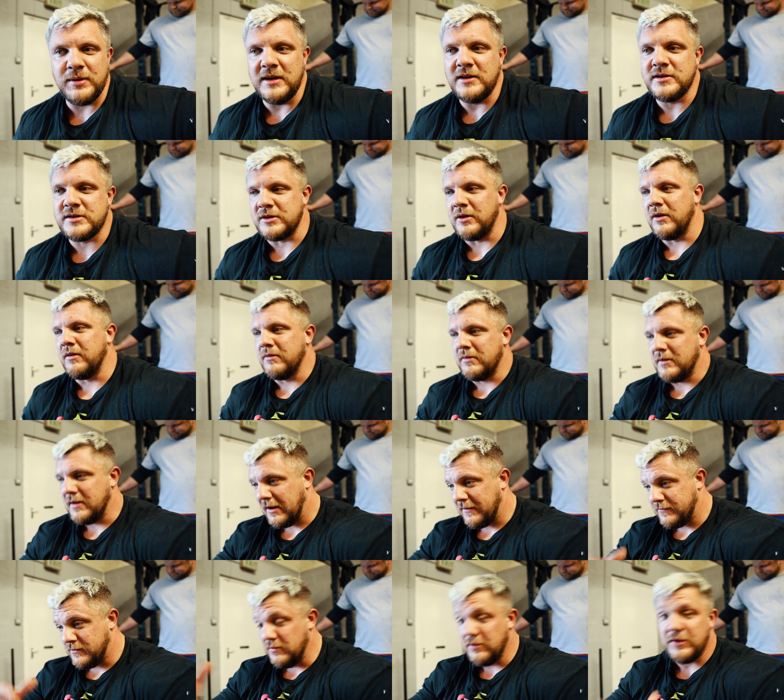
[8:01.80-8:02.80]
based on
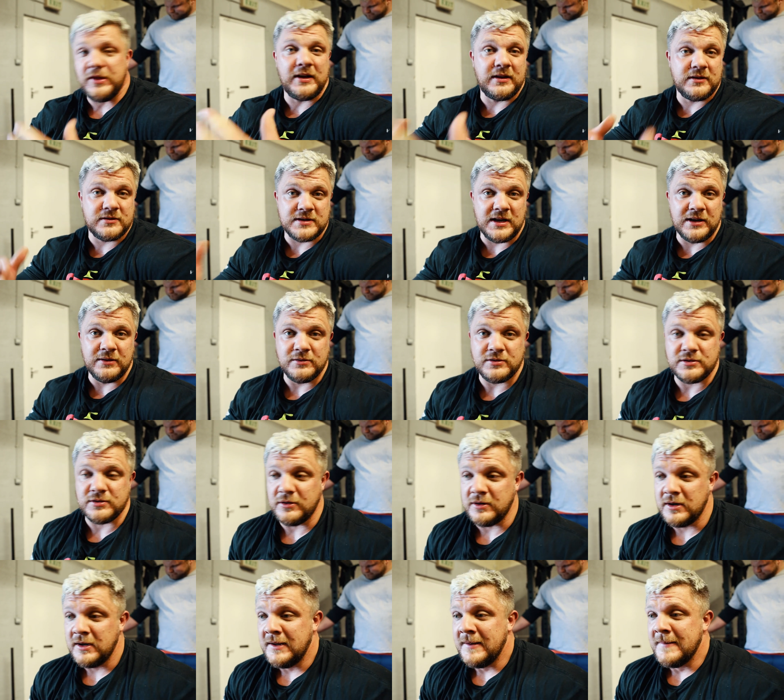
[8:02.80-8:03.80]
a few things now.
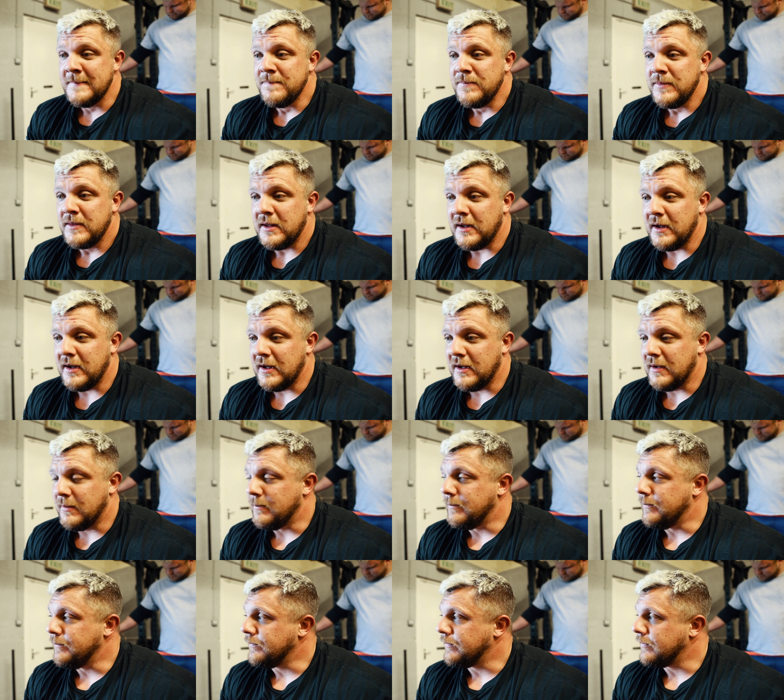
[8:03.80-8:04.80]
So
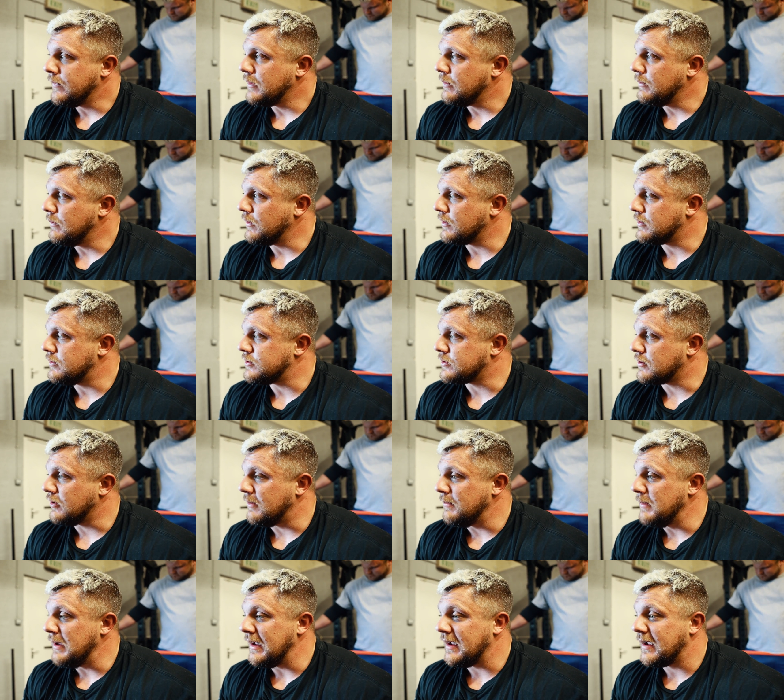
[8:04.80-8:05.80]
um, we've just got
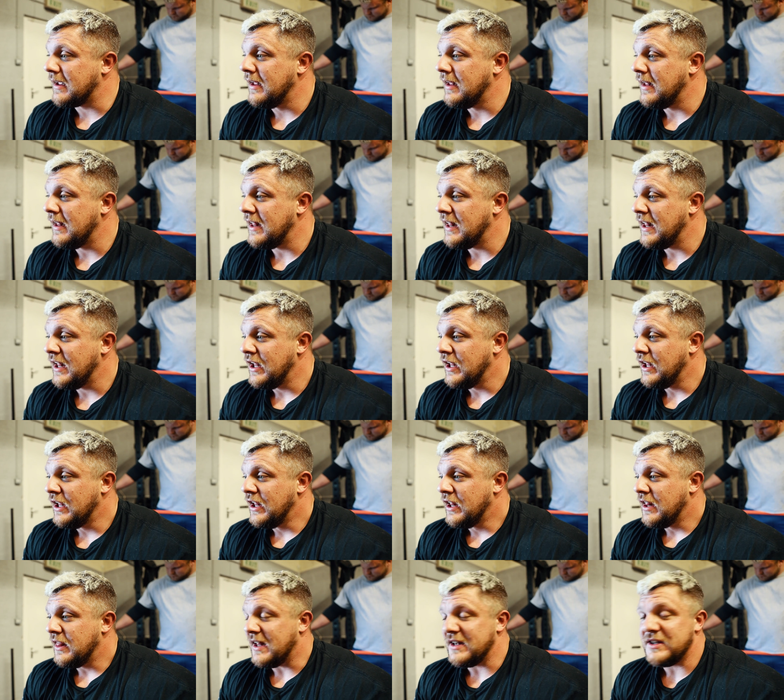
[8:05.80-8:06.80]
to make
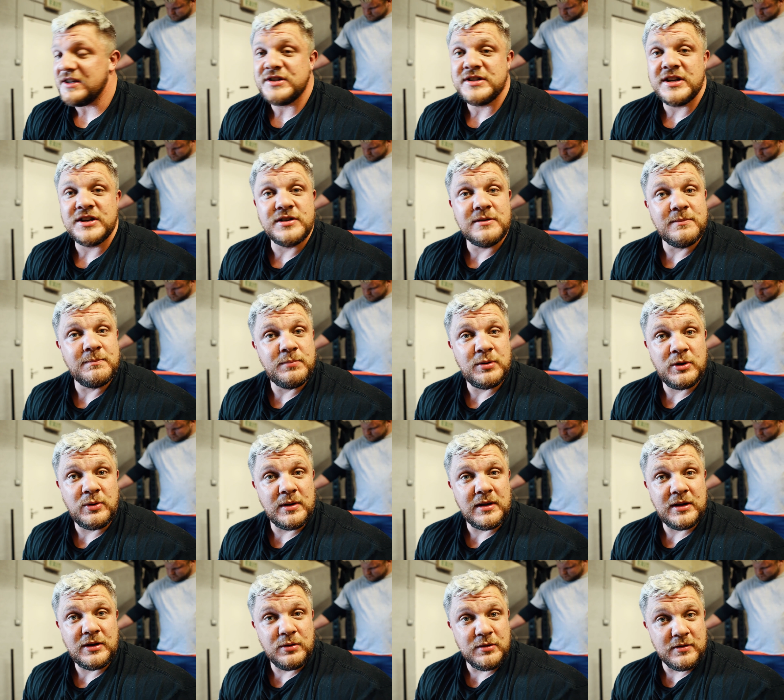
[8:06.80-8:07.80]
that decision
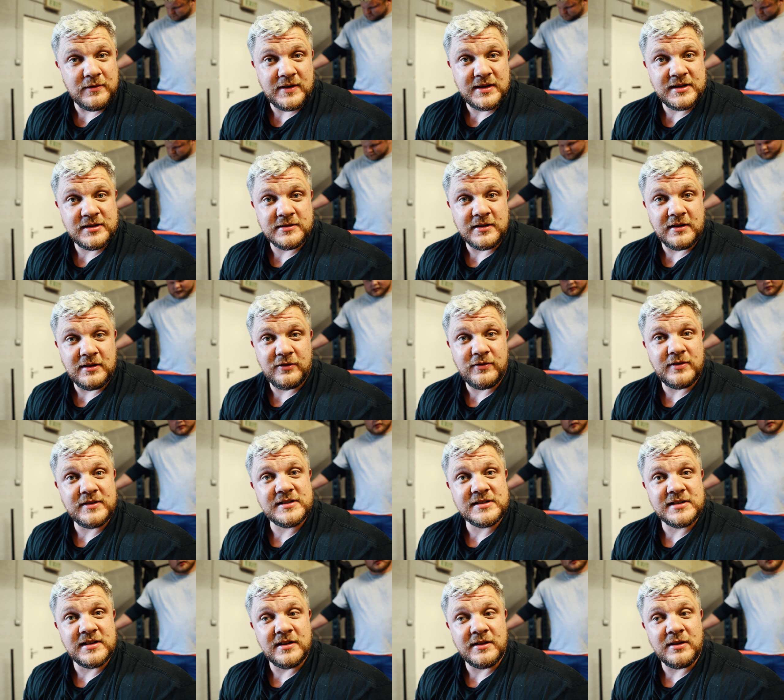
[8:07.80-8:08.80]
between the two of us and if
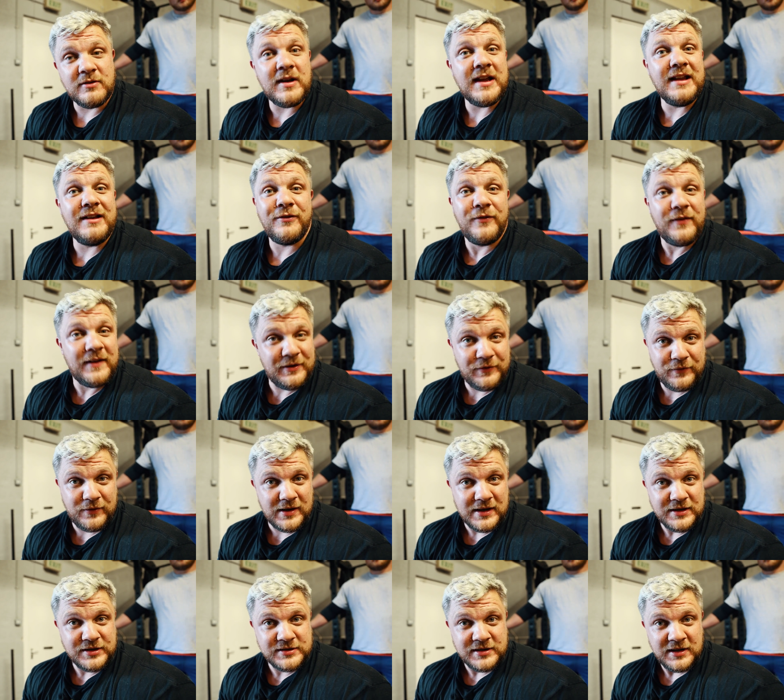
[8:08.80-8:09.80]
it's the right fit
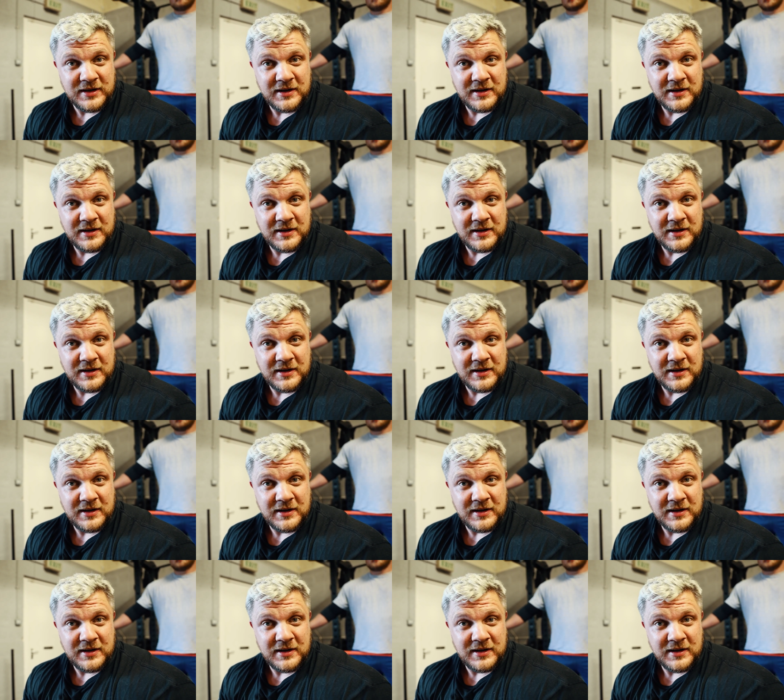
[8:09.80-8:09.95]
for us. The